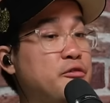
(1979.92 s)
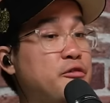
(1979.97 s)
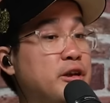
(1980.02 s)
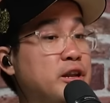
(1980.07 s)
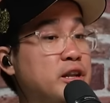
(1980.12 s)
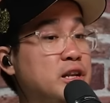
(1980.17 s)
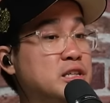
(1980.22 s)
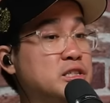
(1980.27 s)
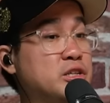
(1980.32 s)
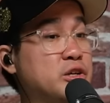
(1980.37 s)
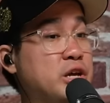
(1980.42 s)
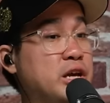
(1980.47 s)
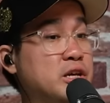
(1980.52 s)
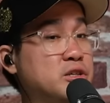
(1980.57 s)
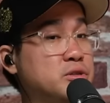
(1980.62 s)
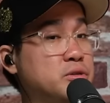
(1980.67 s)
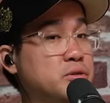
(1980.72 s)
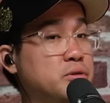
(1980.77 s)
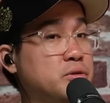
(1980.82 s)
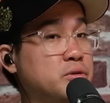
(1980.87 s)
funny is,
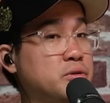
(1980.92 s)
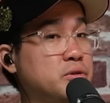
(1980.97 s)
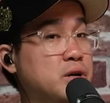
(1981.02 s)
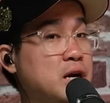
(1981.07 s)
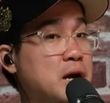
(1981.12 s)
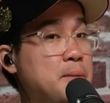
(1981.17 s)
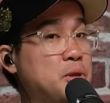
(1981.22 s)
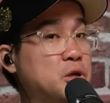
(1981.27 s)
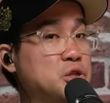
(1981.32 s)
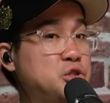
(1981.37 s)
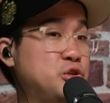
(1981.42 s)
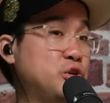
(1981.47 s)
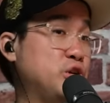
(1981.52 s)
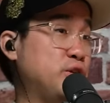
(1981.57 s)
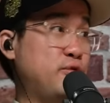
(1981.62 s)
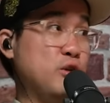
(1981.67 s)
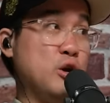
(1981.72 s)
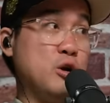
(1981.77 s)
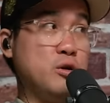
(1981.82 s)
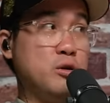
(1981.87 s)
okay, so I'm not
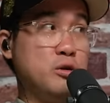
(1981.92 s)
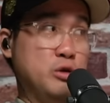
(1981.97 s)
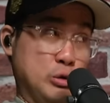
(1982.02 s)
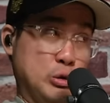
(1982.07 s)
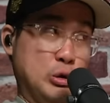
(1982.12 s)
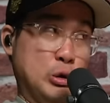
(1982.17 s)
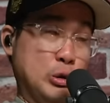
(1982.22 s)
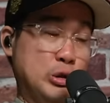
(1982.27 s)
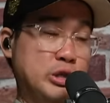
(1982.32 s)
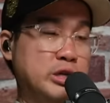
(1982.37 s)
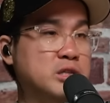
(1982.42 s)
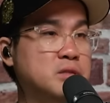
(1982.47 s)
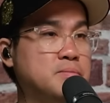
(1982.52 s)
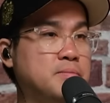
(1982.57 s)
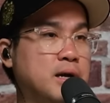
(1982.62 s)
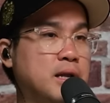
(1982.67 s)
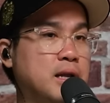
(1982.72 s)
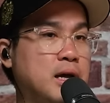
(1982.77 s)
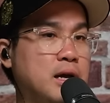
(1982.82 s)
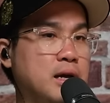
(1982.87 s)
sure if you're you know
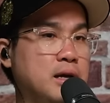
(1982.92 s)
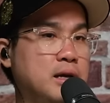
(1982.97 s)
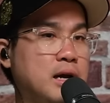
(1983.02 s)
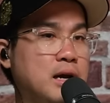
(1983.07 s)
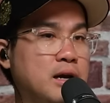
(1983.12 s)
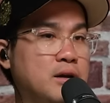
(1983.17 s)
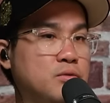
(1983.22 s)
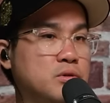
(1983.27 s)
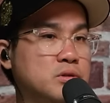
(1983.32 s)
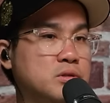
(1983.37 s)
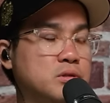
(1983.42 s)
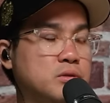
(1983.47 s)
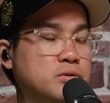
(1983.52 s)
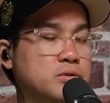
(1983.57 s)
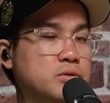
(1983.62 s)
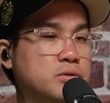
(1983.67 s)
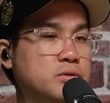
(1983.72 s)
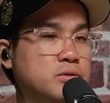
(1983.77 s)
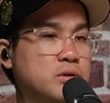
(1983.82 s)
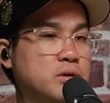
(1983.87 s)
this, but I I was
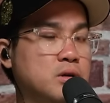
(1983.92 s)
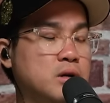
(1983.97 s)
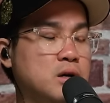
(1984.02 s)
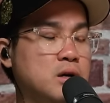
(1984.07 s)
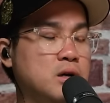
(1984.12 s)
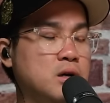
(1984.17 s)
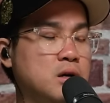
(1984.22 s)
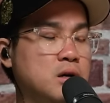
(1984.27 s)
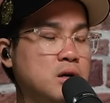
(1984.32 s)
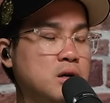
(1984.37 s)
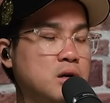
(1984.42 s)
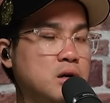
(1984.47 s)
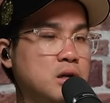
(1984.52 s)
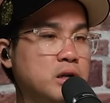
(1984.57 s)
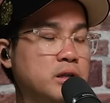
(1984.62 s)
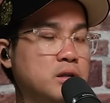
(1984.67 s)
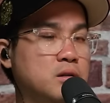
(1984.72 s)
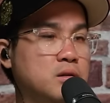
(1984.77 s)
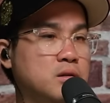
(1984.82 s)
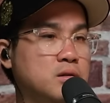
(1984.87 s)
also uh,
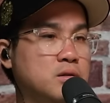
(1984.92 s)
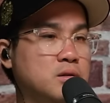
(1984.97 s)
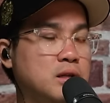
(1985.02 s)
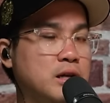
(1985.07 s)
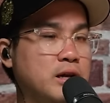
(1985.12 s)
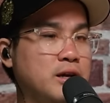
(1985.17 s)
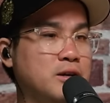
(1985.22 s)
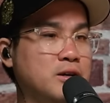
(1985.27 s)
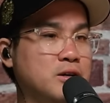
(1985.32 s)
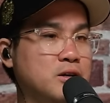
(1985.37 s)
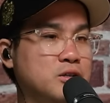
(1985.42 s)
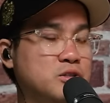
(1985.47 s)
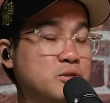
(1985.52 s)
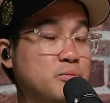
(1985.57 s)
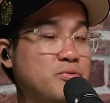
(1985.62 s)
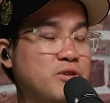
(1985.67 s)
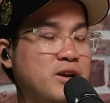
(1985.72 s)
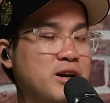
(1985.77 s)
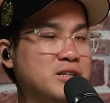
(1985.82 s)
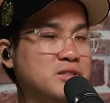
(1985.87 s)
a little like uh,
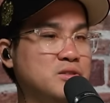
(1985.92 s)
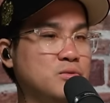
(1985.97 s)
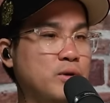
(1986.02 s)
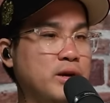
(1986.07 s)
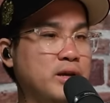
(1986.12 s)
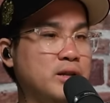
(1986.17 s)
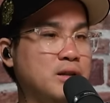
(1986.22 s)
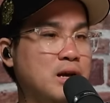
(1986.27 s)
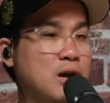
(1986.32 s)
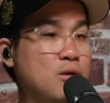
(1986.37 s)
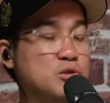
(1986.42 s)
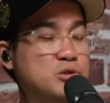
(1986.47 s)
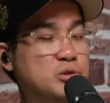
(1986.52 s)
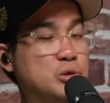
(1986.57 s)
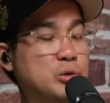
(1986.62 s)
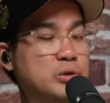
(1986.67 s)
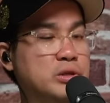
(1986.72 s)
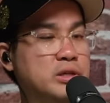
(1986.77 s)
surprised when I was